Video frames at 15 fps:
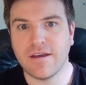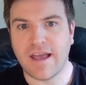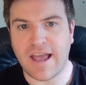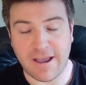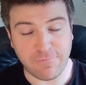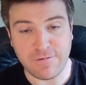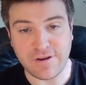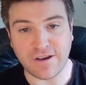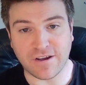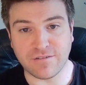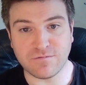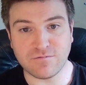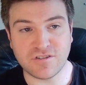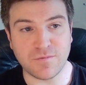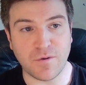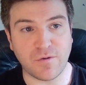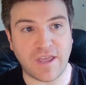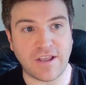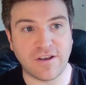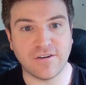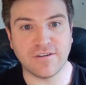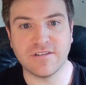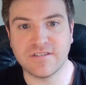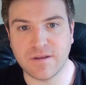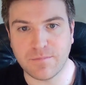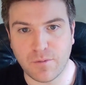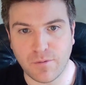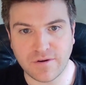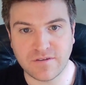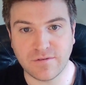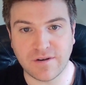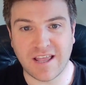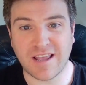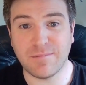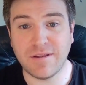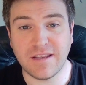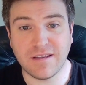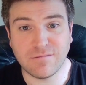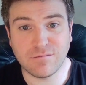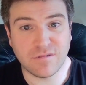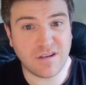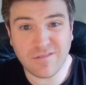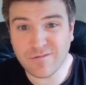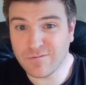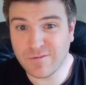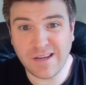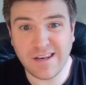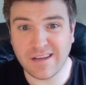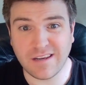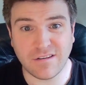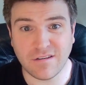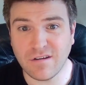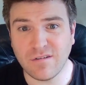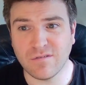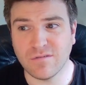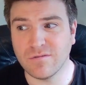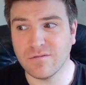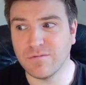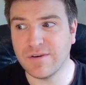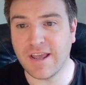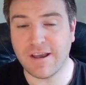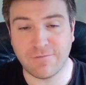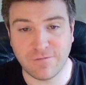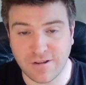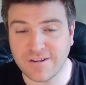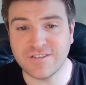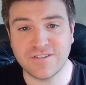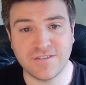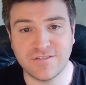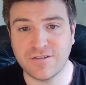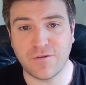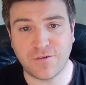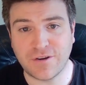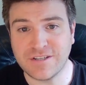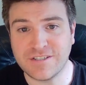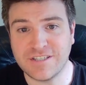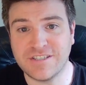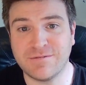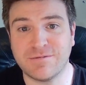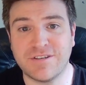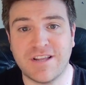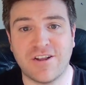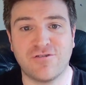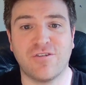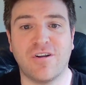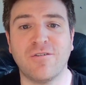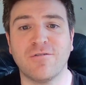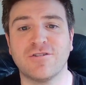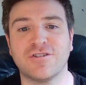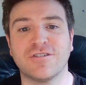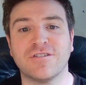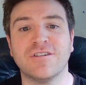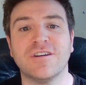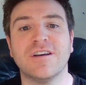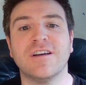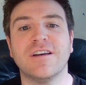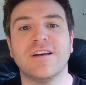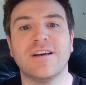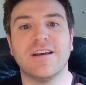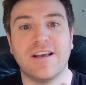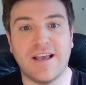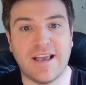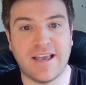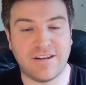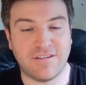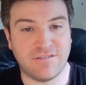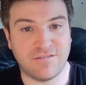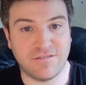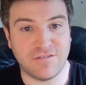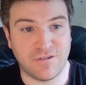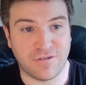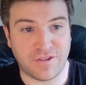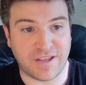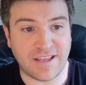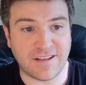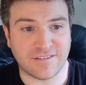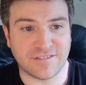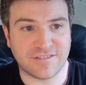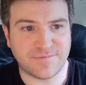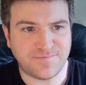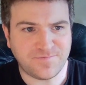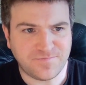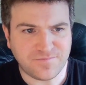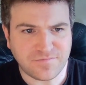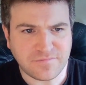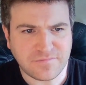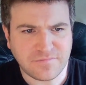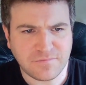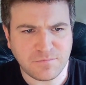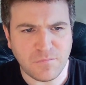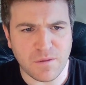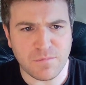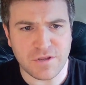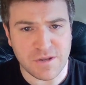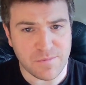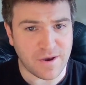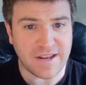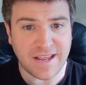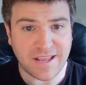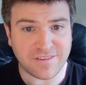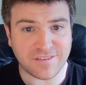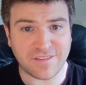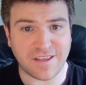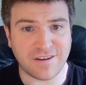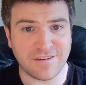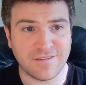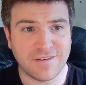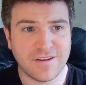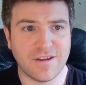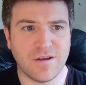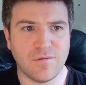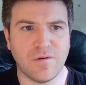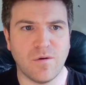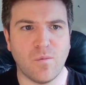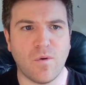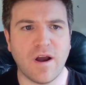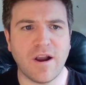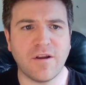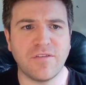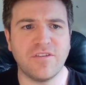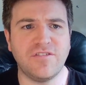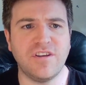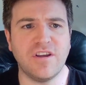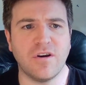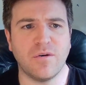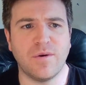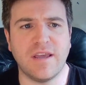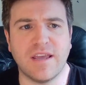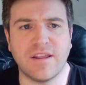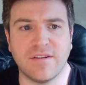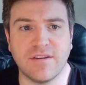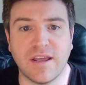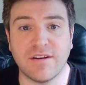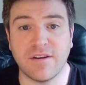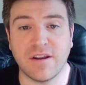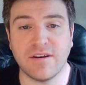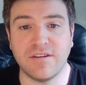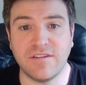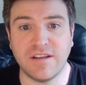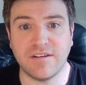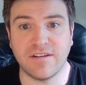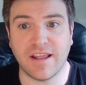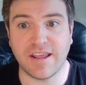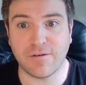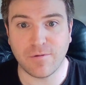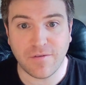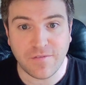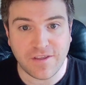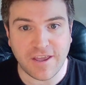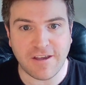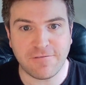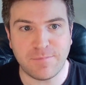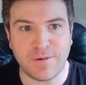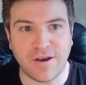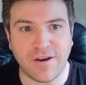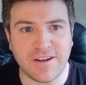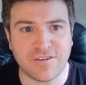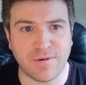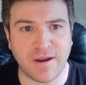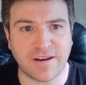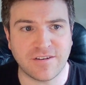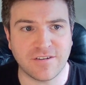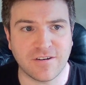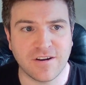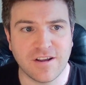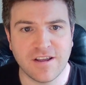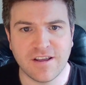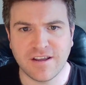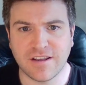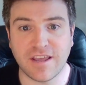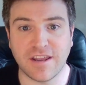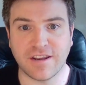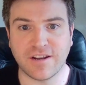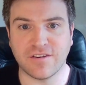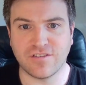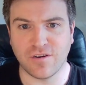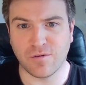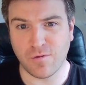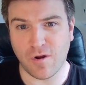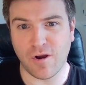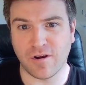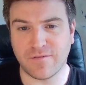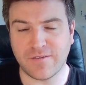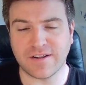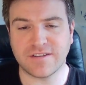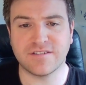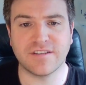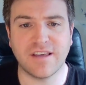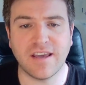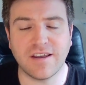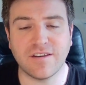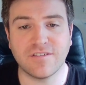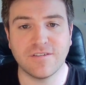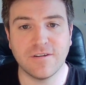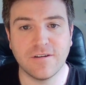Have we got smoking guns that point to a lab leak? Not really, no. We have lots of stuff consistent with natural origin and nothing else. But you might ask then, well, why are the DoE and indeed later on the FBI director getting it so wrong if that's the case?